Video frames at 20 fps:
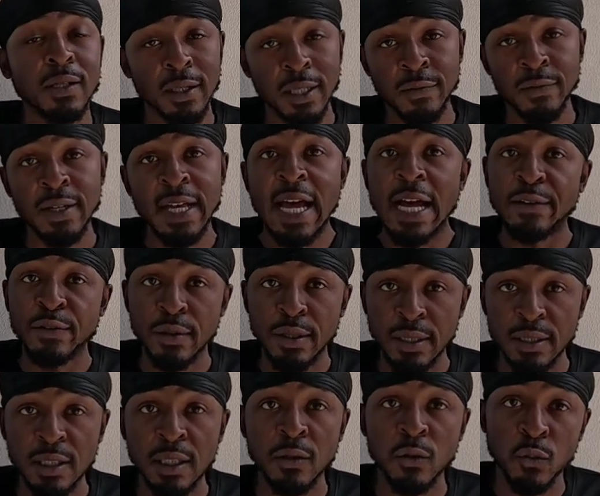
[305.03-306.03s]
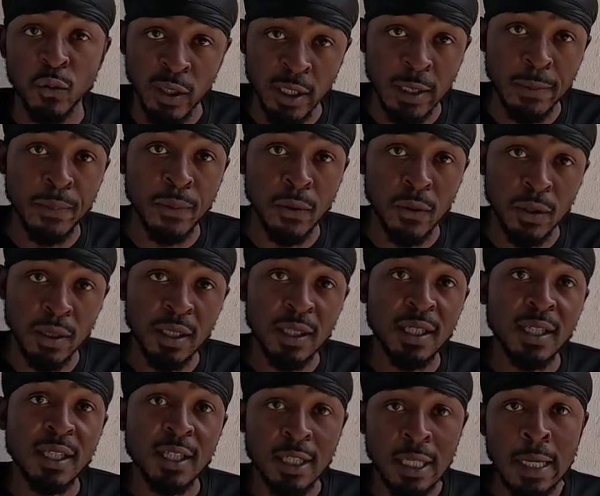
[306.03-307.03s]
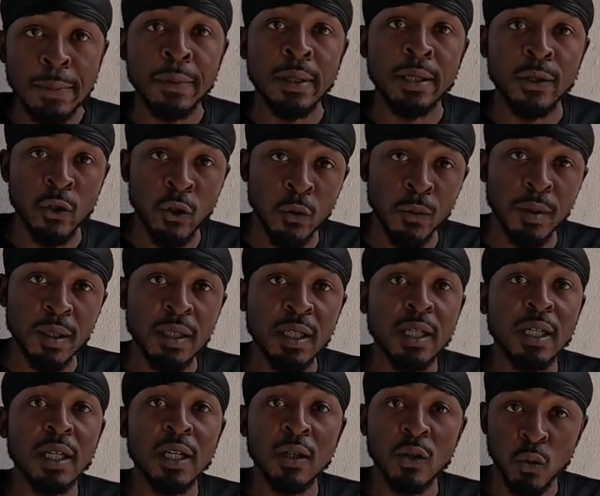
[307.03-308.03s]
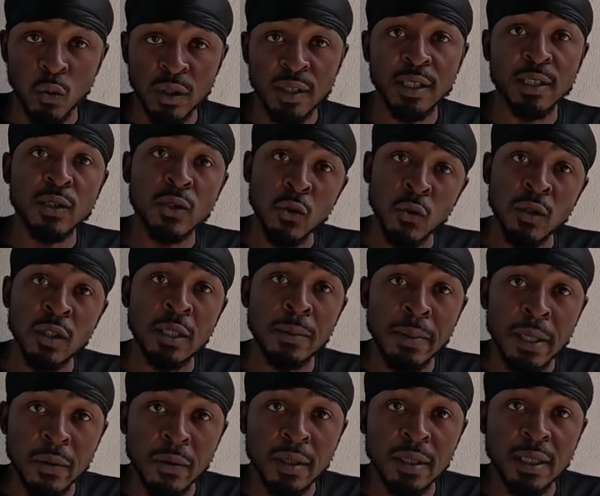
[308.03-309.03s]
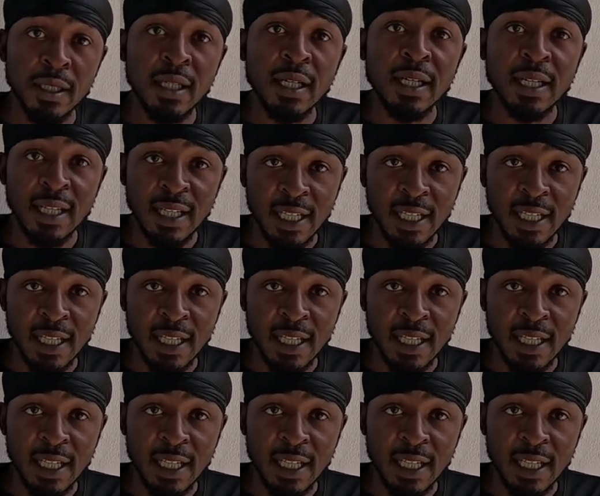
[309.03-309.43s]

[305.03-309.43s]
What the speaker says: even Africa, you read up on, Kwame Nkrumah went to school in America.